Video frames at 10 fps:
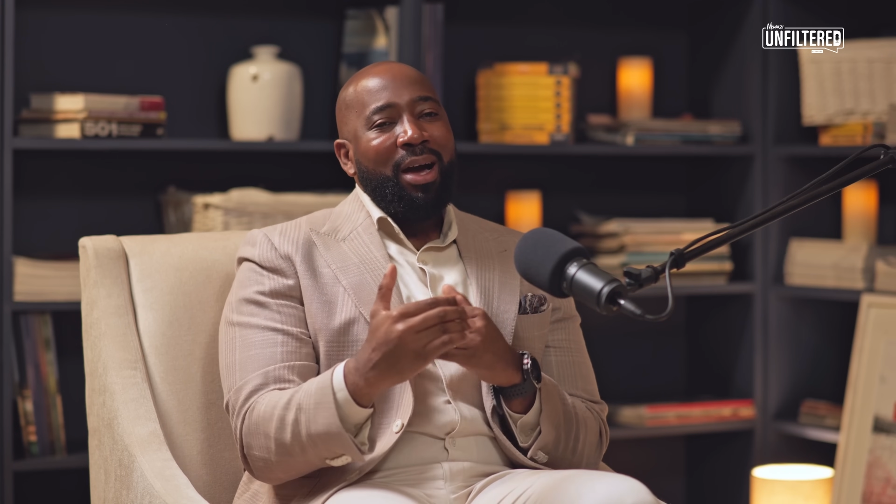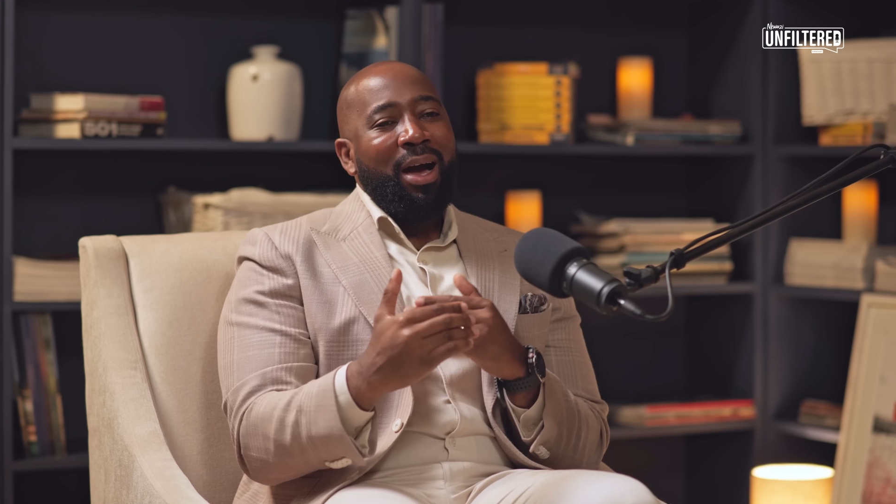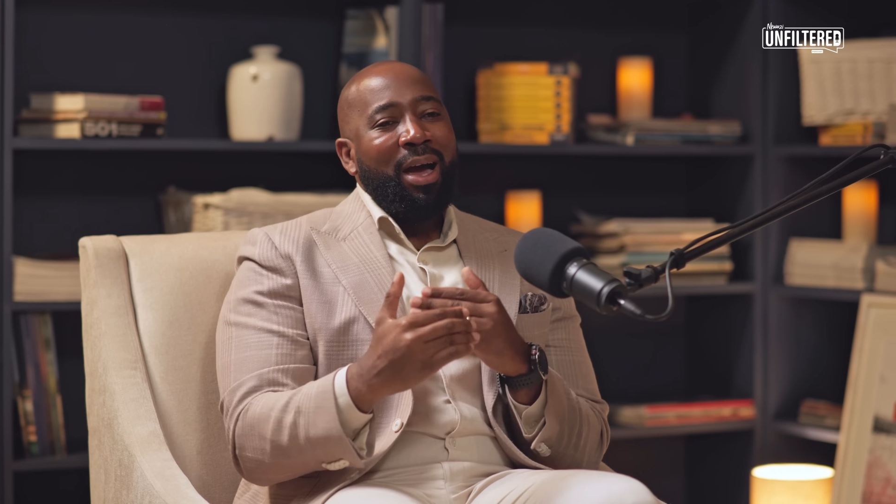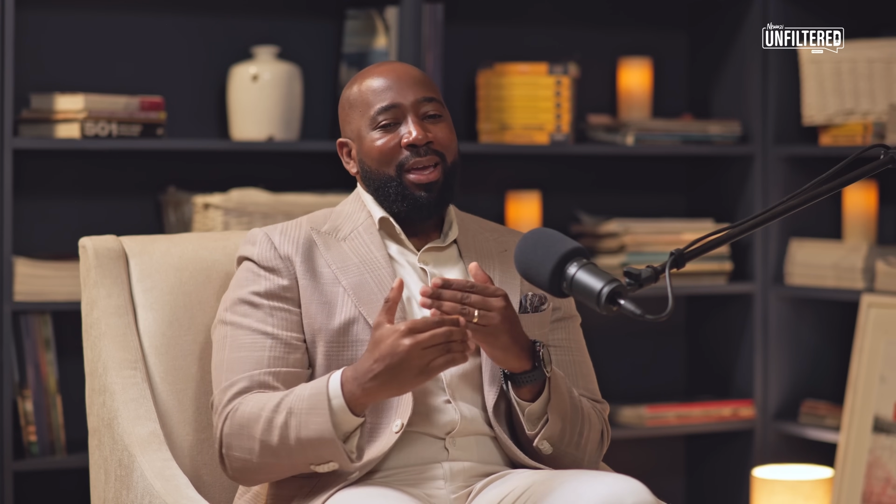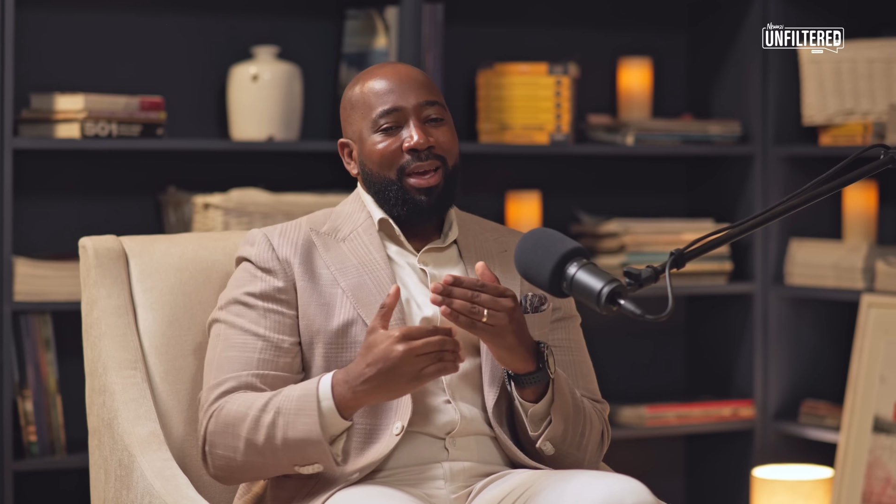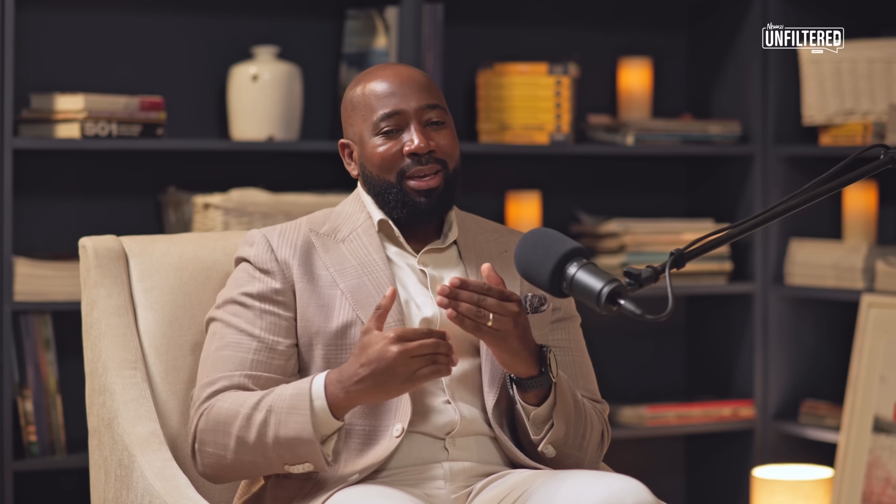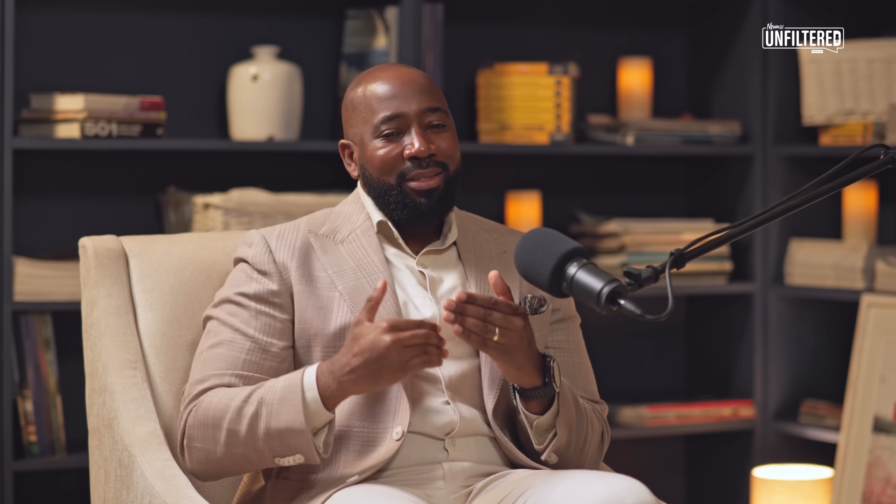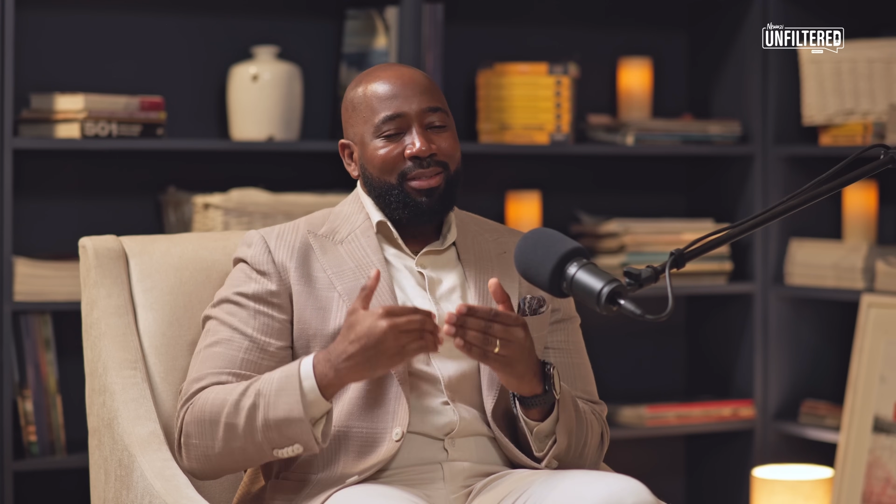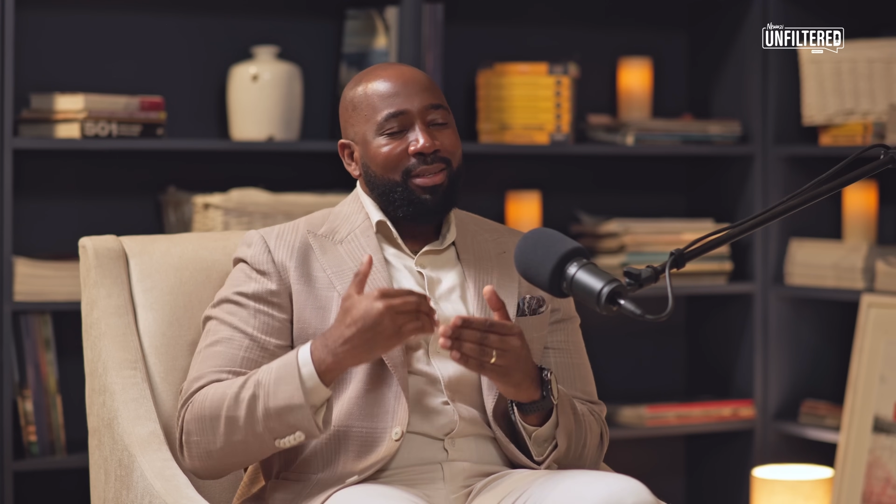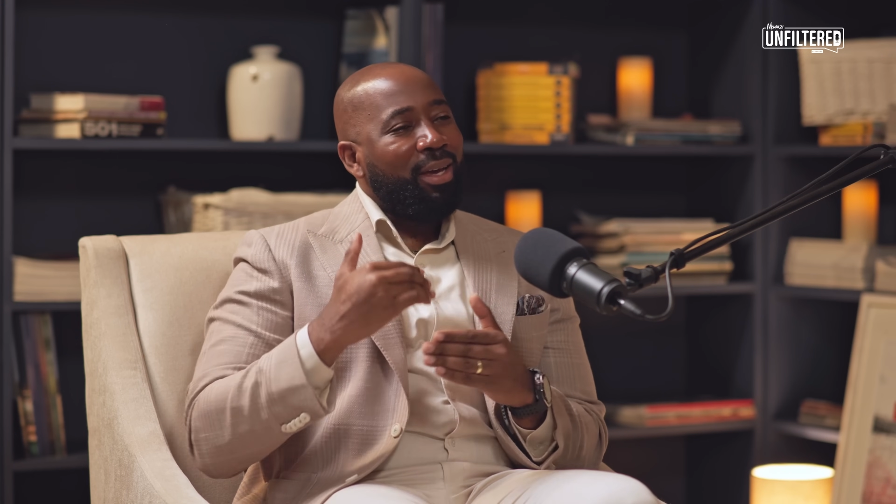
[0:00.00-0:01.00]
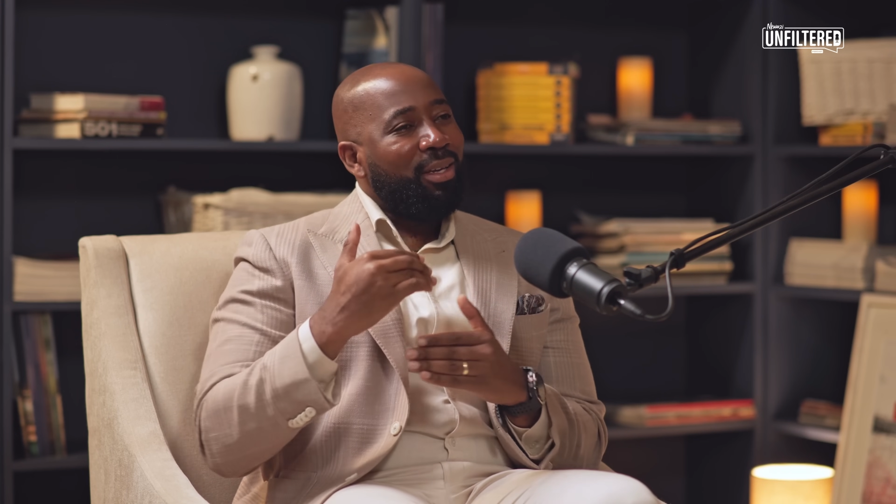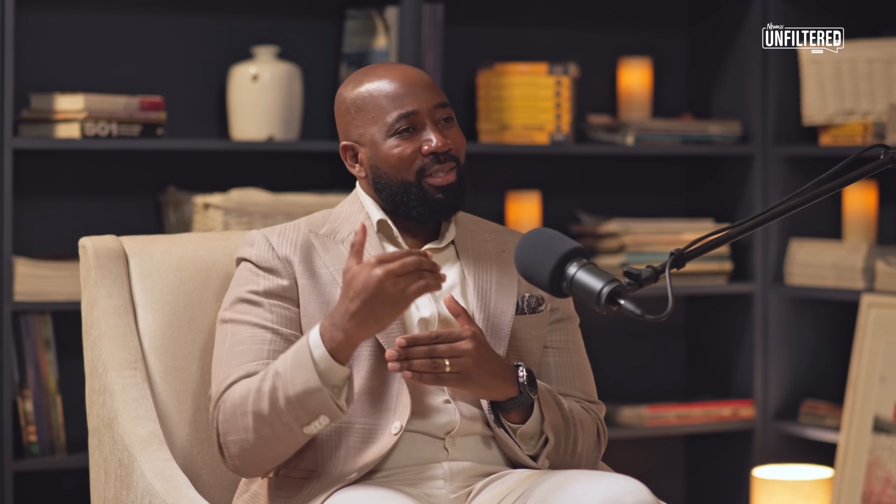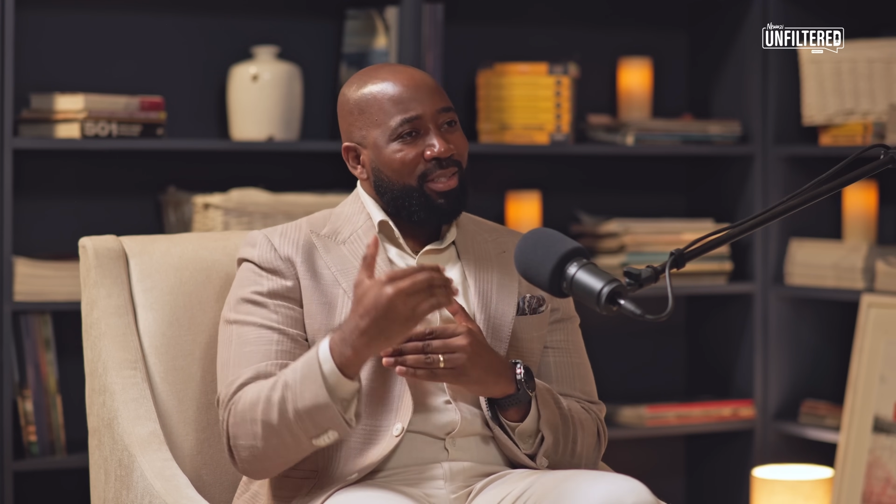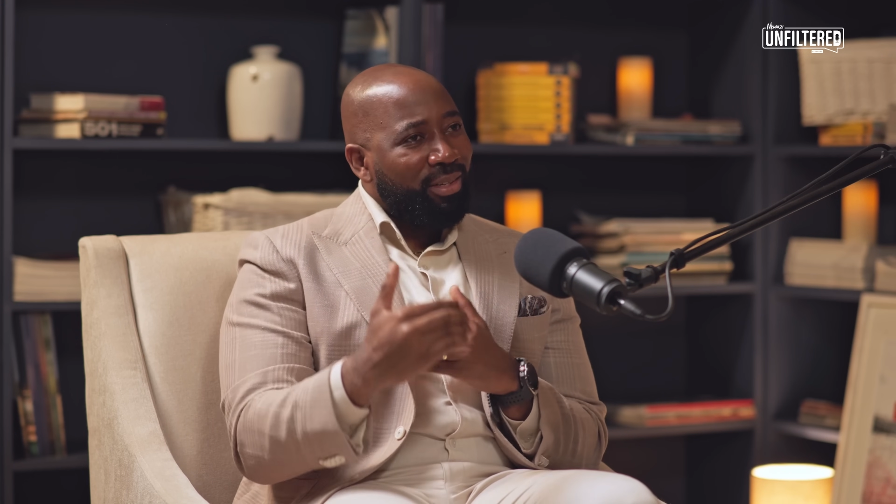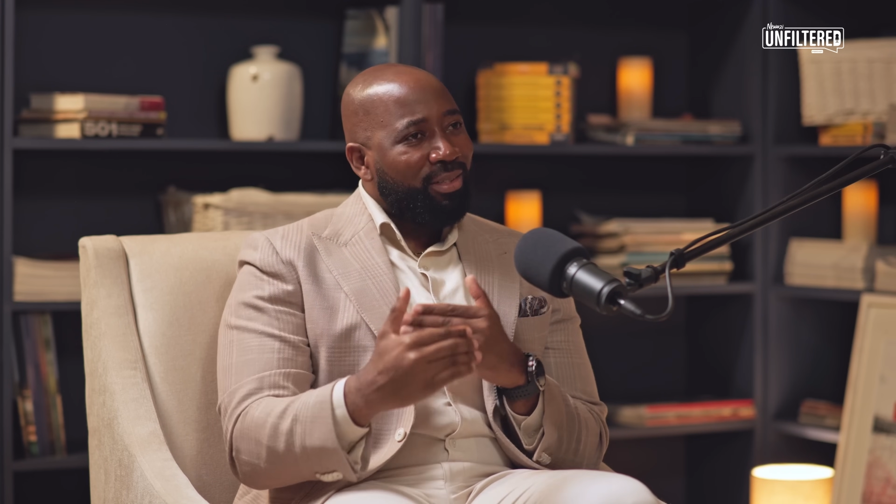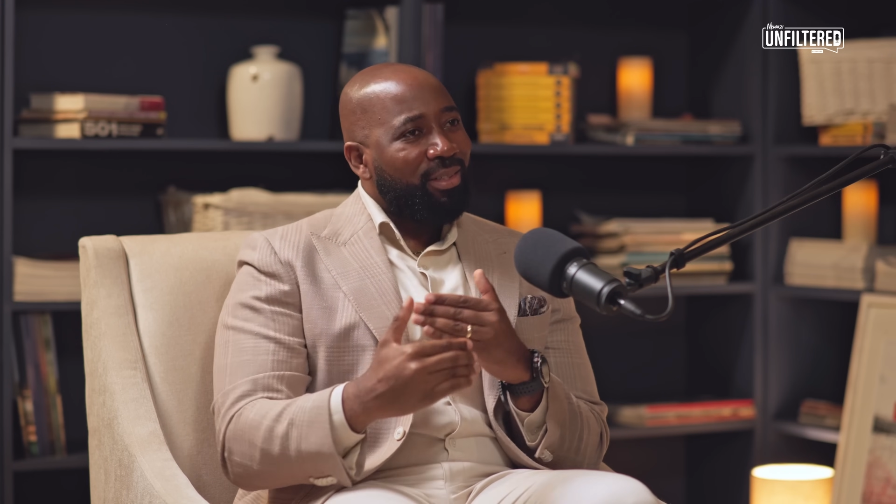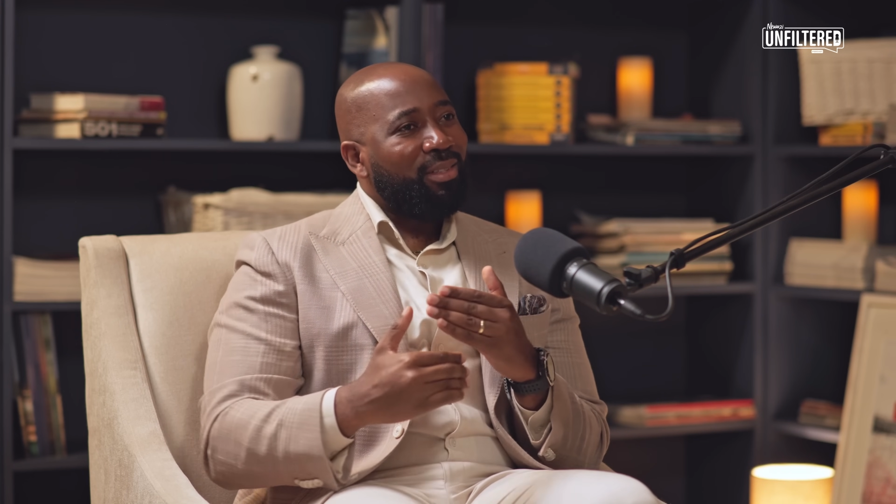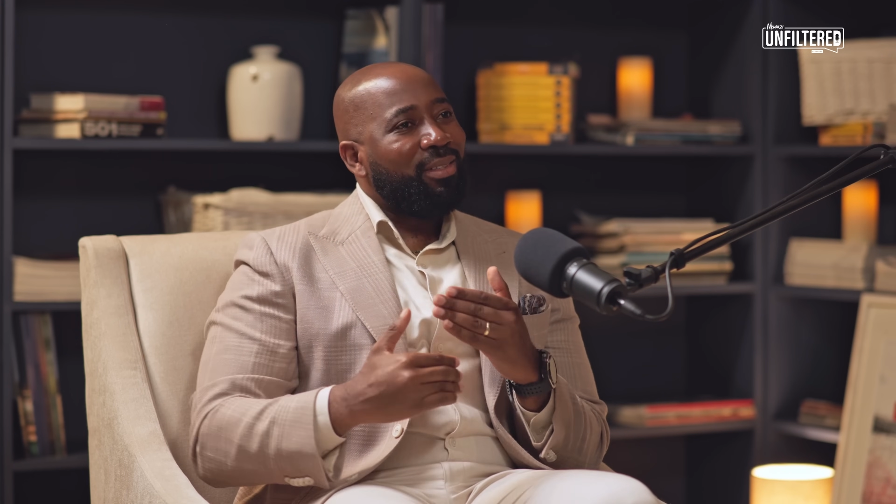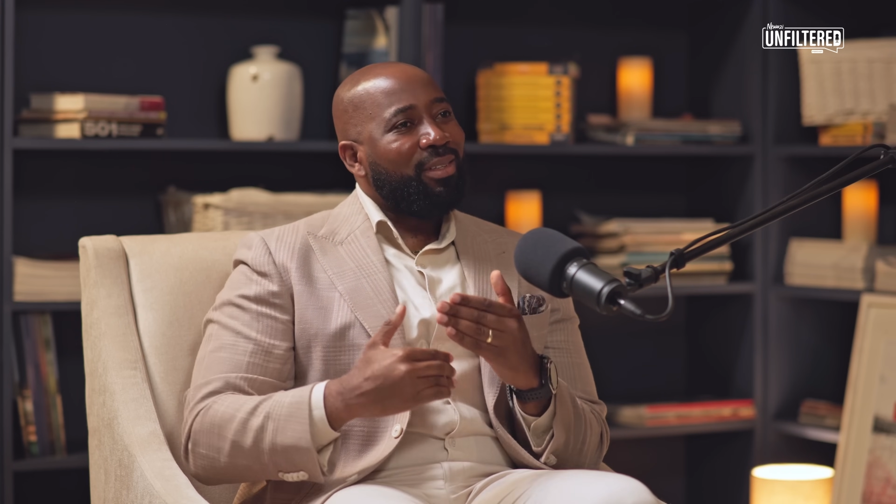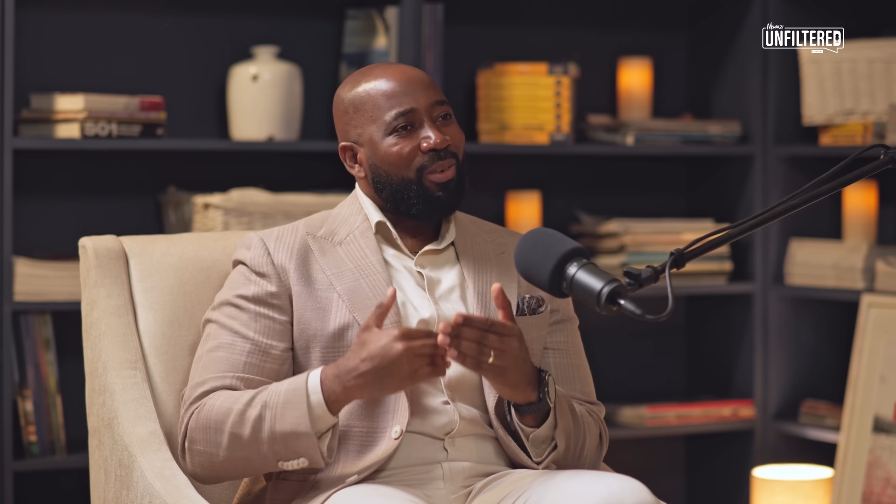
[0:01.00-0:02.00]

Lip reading: I adjusted